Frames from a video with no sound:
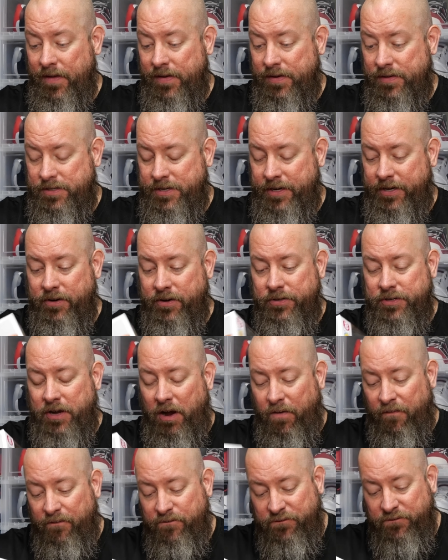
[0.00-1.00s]
Stickers
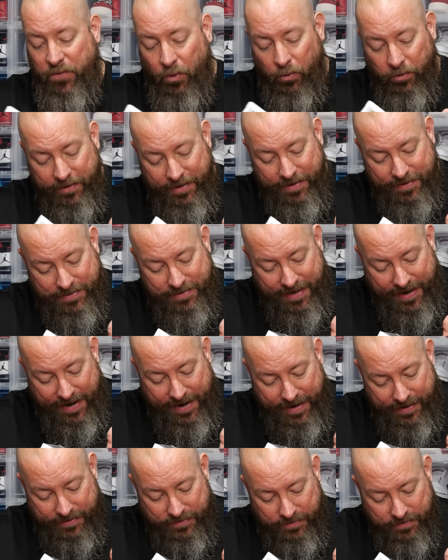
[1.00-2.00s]
are fully
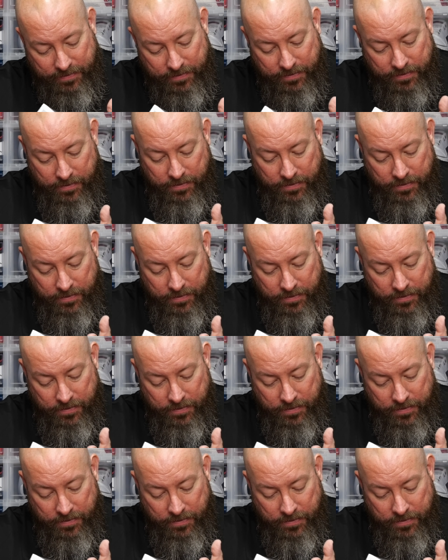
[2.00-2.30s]
intact.